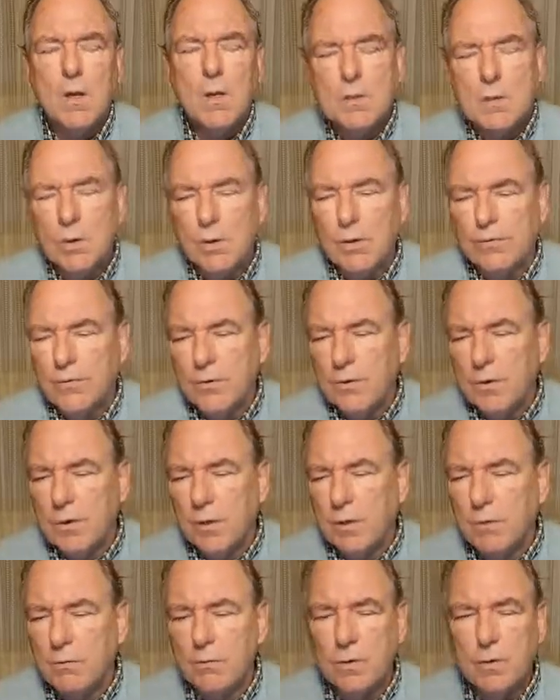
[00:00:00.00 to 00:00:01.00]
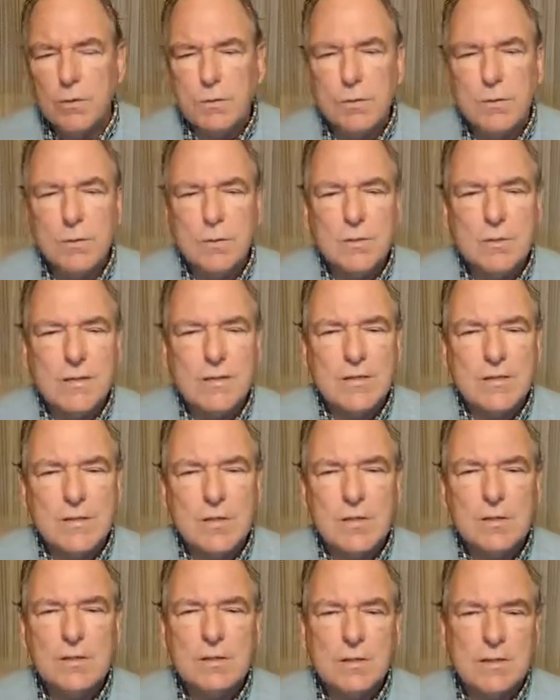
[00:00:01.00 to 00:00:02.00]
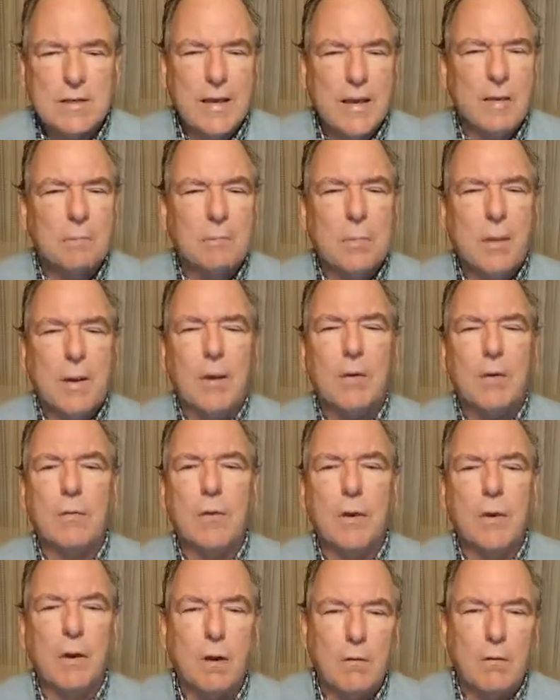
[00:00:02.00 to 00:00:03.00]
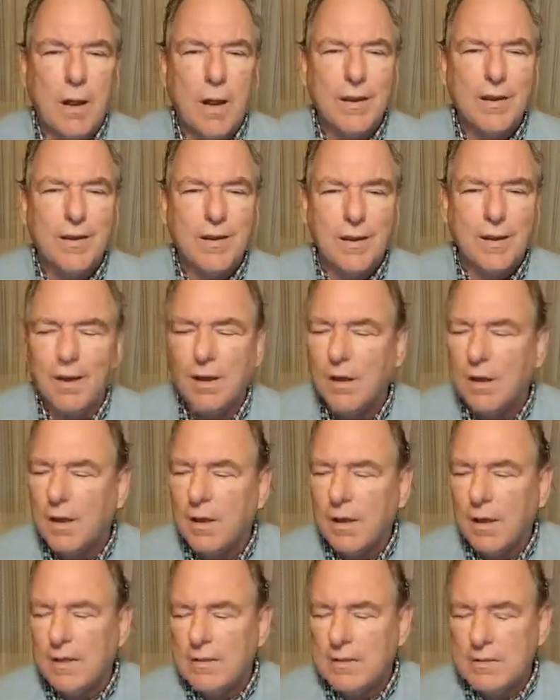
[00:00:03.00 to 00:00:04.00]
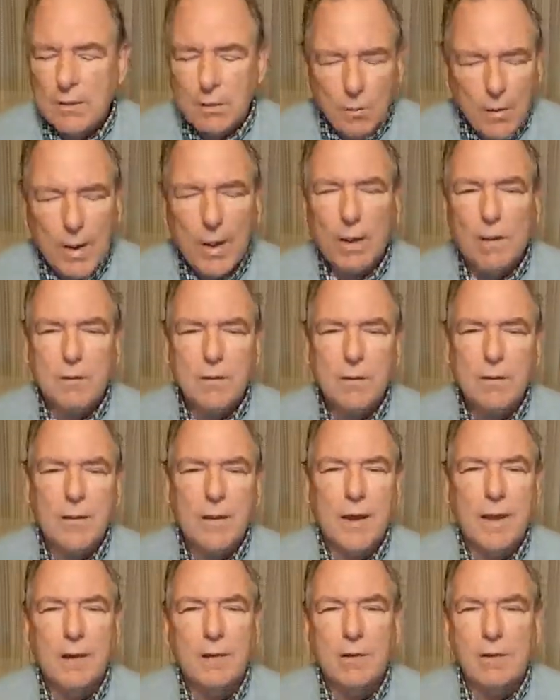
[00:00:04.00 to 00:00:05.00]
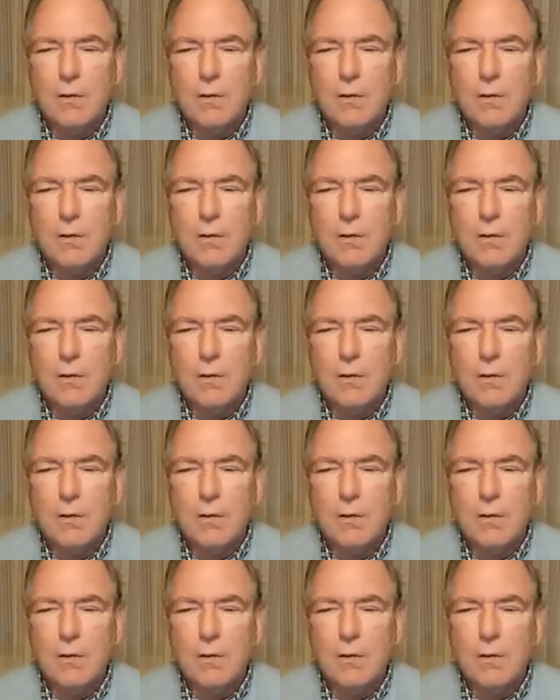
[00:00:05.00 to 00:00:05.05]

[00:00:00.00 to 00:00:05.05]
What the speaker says: So if you're dealing with those shoes, let's just get bigger in our idea and say, wow, look at that.